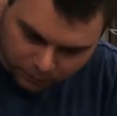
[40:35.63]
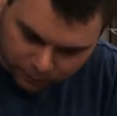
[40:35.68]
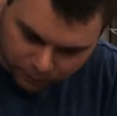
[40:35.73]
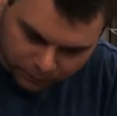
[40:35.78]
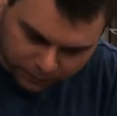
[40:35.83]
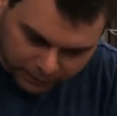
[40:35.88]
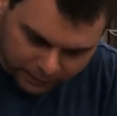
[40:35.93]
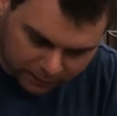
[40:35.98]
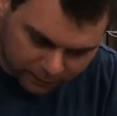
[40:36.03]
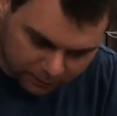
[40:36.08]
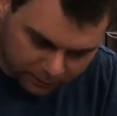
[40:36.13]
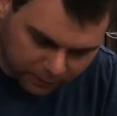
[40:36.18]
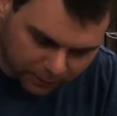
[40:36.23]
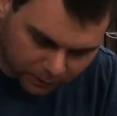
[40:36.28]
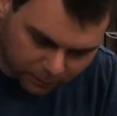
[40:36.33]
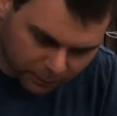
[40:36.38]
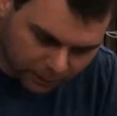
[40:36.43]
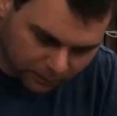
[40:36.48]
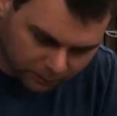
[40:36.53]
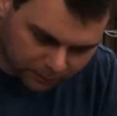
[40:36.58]
worked really,
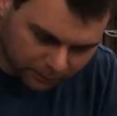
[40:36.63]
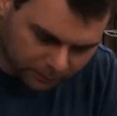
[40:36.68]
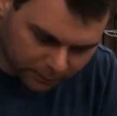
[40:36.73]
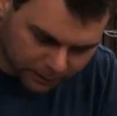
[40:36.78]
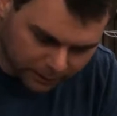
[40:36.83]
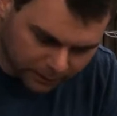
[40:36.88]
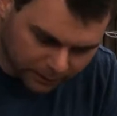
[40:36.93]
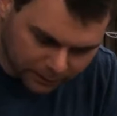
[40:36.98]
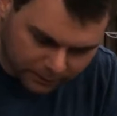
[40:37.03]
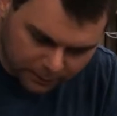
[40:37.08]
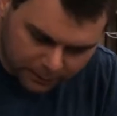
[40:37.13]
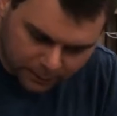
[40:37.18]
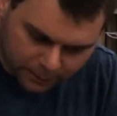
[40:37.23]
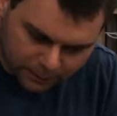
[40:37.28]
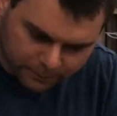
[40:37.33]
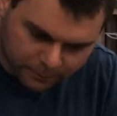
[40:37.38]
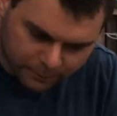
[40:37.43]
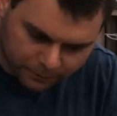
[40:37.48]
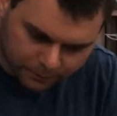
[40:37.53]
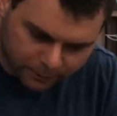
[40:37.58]
really well for me.
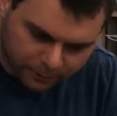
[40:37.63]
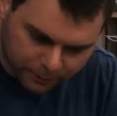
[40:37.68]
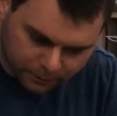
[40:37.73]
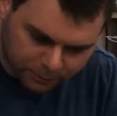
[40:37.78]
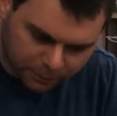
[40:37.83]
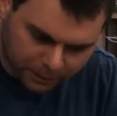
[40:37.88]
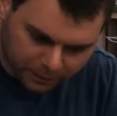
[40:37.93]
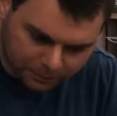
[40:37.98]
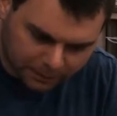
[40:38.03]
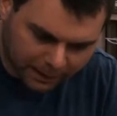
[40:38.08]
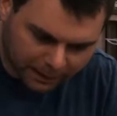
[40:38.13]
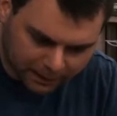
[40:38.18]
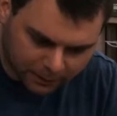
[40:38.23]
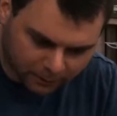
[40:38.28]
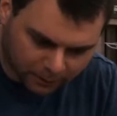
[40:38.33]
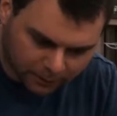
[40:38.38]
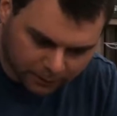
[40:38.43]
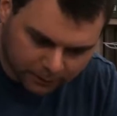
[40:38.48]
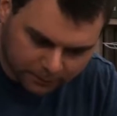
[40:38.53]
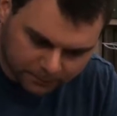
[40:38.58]
Before you put it
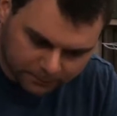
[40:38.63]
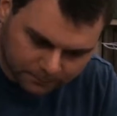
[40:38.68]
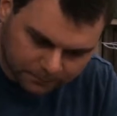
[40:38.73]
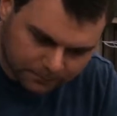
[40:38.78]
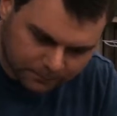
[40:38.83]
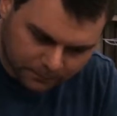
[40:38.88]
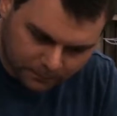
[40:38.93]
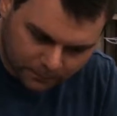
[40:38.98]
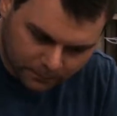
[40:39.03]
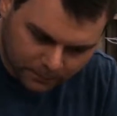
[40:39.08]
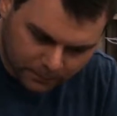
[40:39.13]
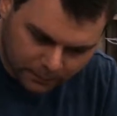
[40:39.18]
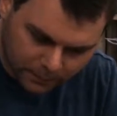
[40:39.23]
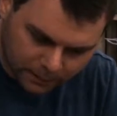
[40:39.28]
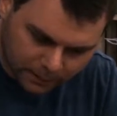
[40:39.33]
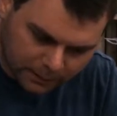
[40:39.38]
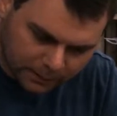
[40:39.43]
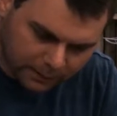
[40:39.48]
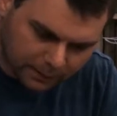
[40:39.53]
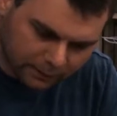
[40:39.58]
back on,
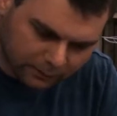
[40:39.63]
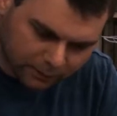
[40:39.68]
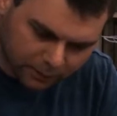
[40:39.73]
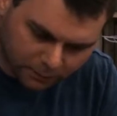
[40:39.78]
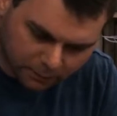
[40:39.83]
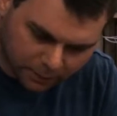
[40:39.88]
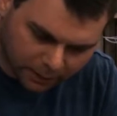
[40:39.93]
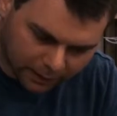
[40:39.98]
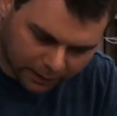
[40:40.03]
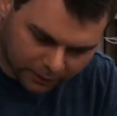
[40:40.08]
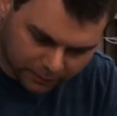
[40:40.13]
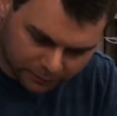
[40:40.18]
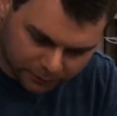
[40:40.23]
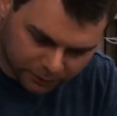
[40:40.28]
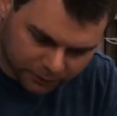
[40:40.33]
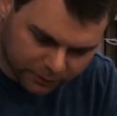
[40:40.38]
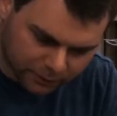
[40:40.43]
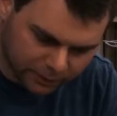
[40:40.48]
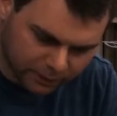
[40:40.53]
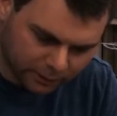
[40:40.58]
give the
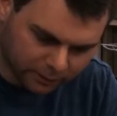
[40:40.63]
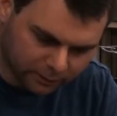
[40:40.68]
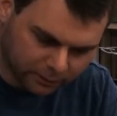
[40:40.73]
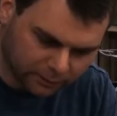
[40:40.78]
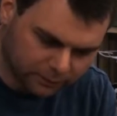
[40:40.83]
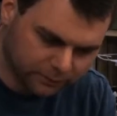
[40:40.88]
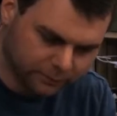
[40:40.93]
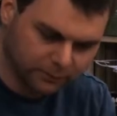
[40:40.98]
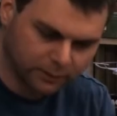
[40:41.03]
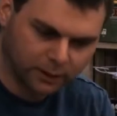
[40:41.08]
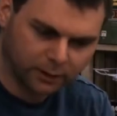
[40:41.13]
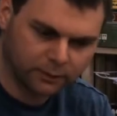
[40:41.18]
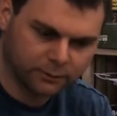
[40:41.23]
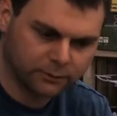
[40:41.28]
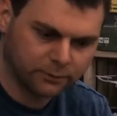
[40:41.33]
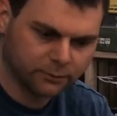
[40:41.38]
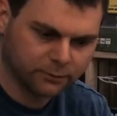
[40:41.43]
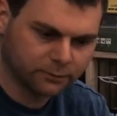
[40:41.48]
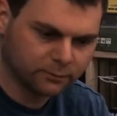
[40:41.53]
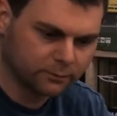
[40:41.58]
bottom just a coat of
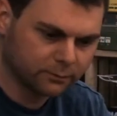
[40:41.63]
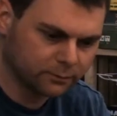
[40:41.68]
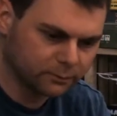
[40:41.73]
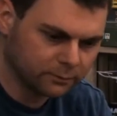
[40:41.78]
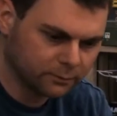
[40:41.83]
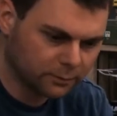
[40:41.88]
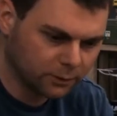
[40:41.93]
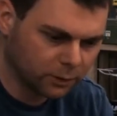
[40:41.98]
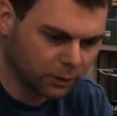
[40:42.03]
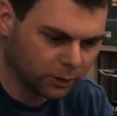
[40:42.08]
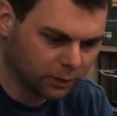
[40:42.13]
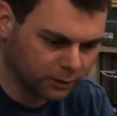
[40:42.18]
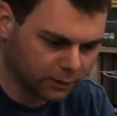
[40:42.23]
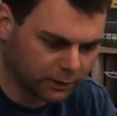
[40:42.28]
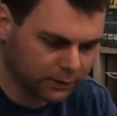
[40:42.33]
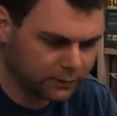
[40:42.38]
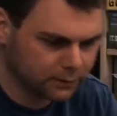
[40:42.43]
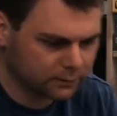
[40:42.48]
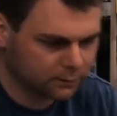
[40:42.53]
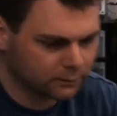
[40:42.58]
cork
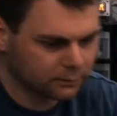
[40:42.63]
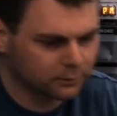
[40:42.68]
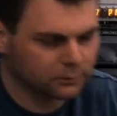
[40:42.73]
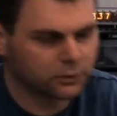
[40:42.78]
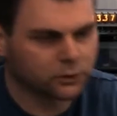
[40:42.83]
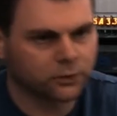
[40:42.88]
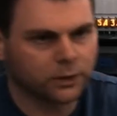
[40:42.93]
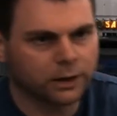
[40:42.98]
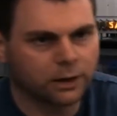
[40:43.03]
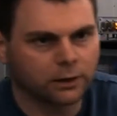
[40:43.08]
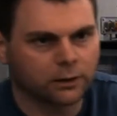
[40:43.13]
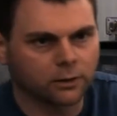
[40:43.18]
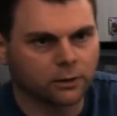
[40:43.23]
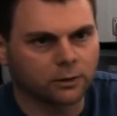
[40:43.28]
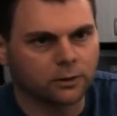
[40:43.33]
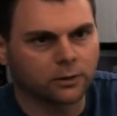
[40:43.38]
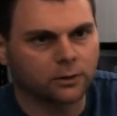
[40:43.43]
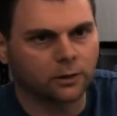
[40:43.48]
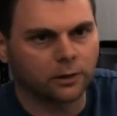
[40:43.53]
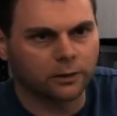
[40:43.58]
grease. Just
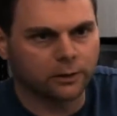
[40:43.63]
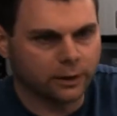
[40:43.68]
regular old